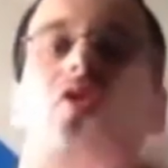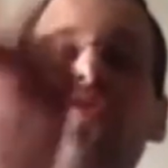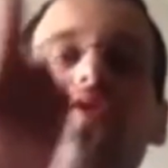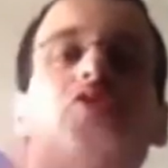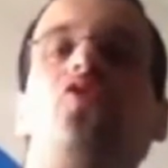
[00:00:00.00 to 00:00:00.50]

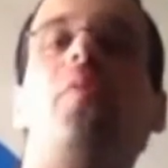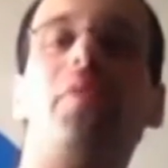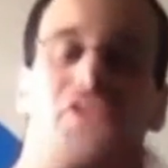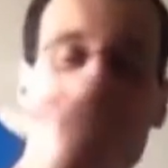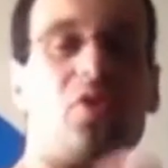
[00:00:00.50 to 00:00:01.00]
So as long
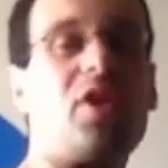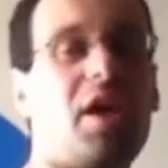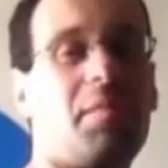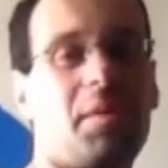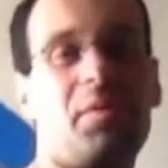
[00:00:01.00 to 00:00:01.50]
as they're
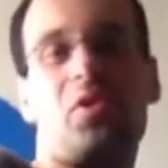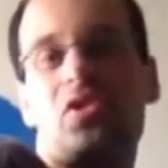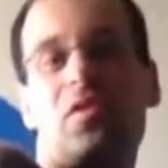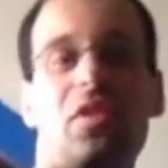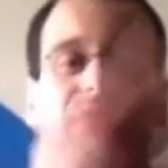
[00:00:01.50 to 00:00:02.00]
not doing it
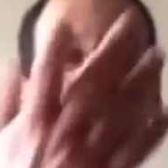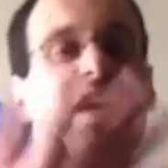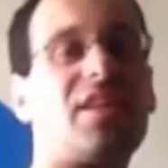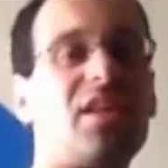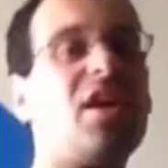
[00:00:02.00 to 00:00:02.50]
on YouTube,
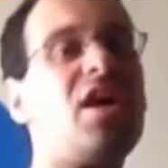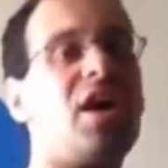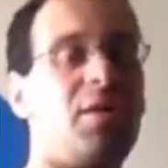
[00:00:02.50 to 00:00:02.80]
that's okay.